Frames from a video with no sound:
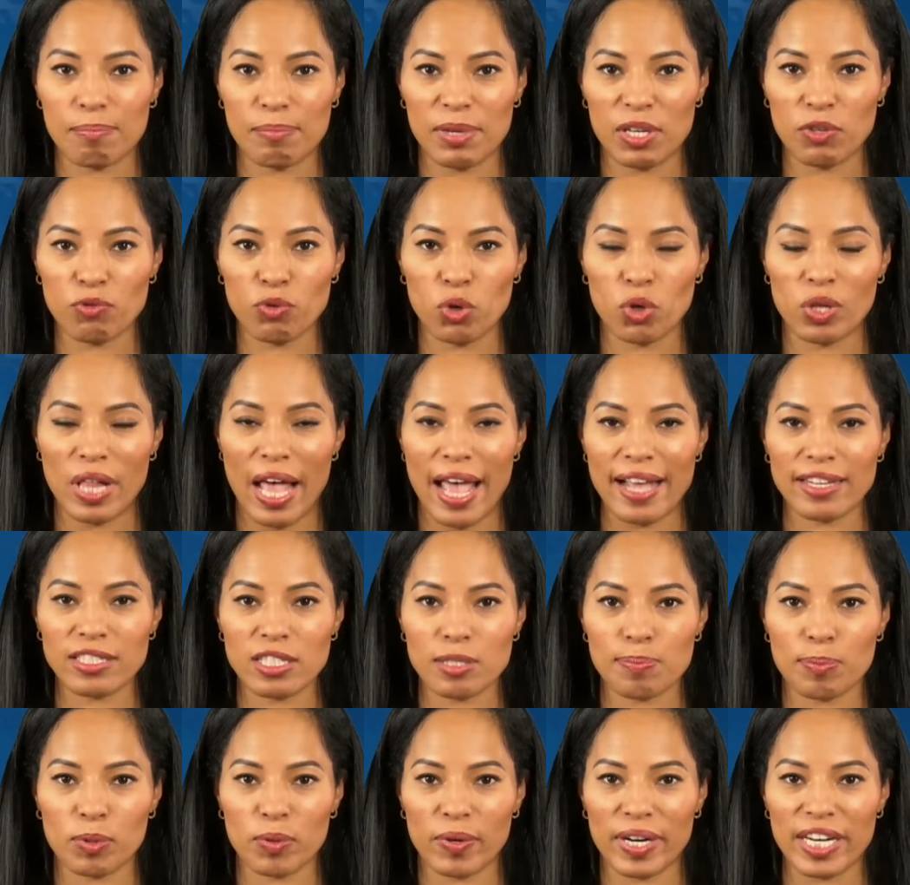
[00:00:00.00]
mineral
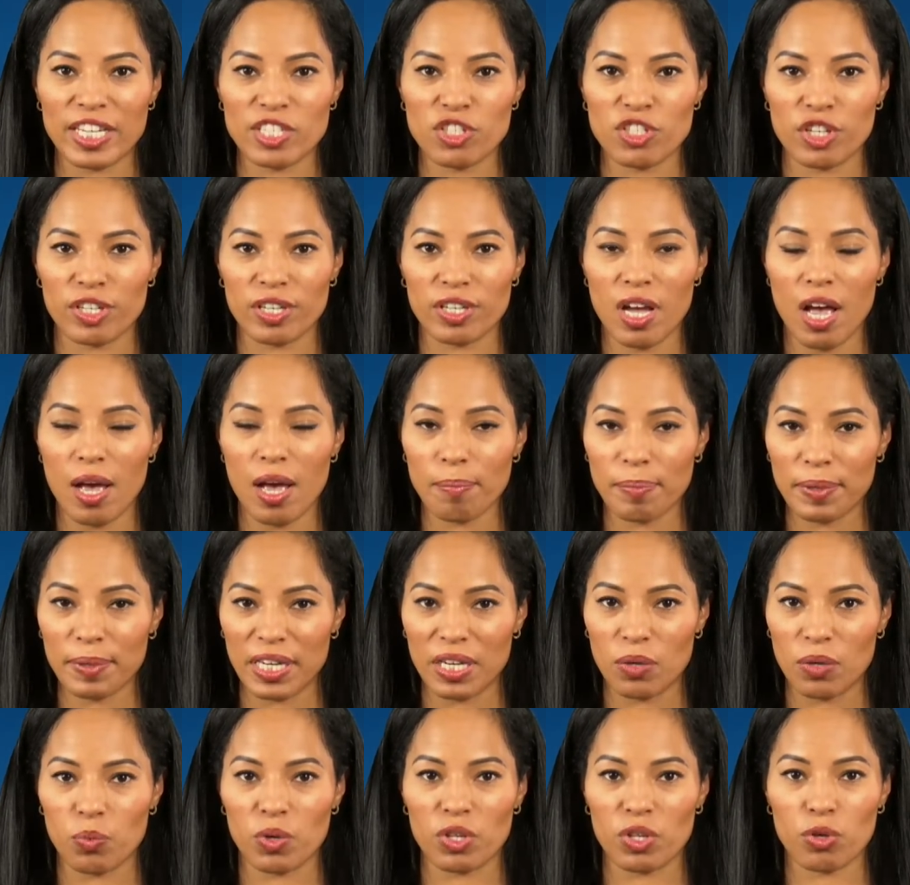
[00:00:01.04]
exploration
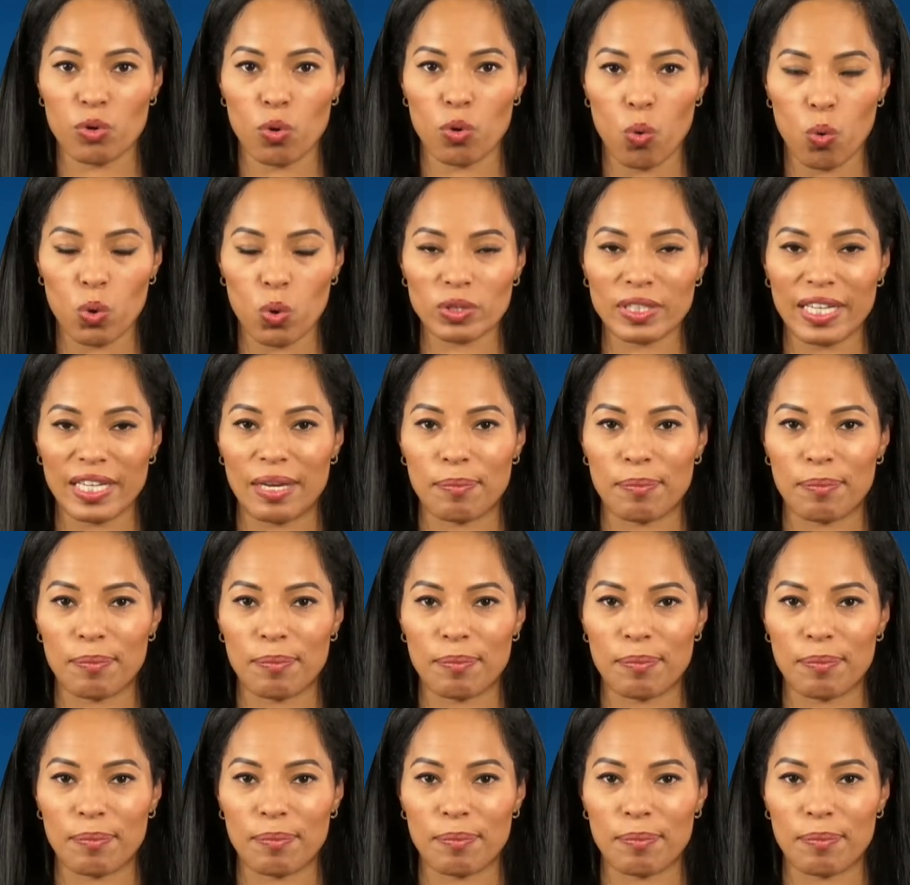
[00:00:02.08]
company with gold